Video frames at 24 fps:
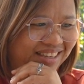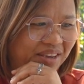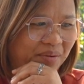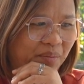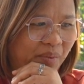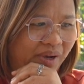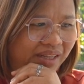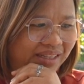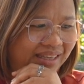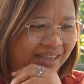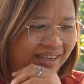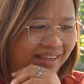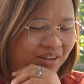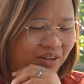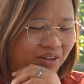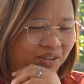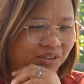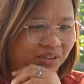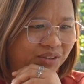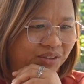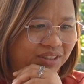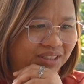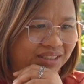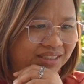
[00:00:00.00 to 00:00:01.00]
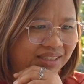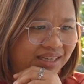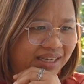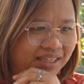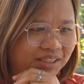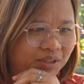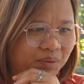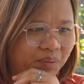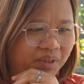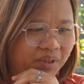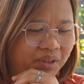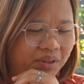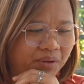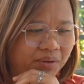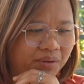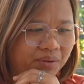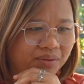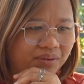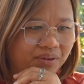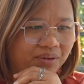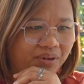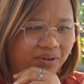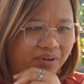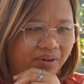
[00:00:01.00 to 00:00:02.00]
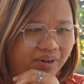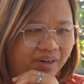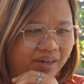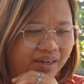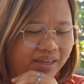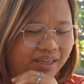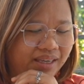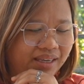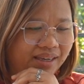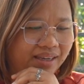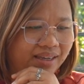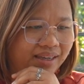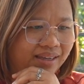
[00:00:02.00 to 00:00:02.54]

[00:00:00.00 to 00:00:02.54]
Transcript: Imad can also discuss with you or uh,